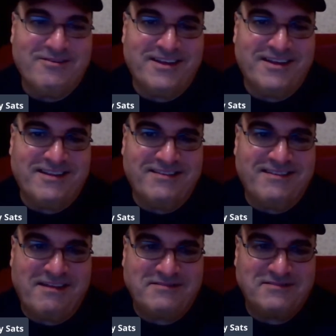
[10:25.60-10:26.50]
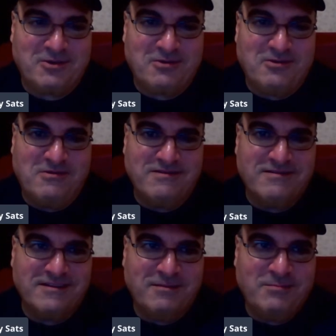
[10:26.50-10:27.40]
getting that death circle.
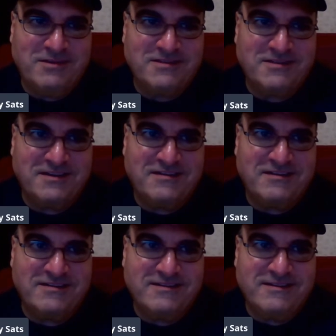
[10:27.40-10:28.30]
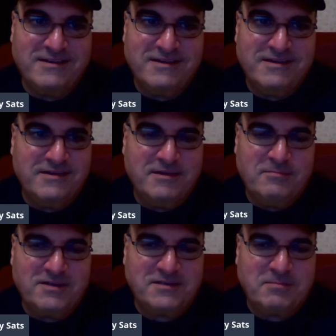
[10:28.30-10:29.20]
He must
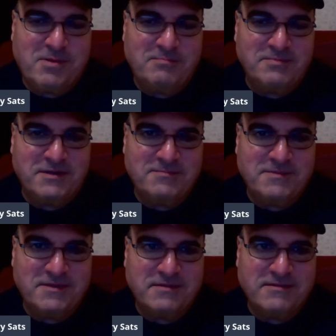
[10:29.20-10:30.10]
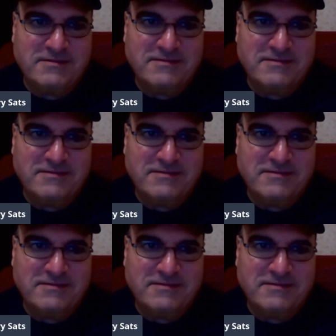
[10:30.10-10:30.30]
have bumped something.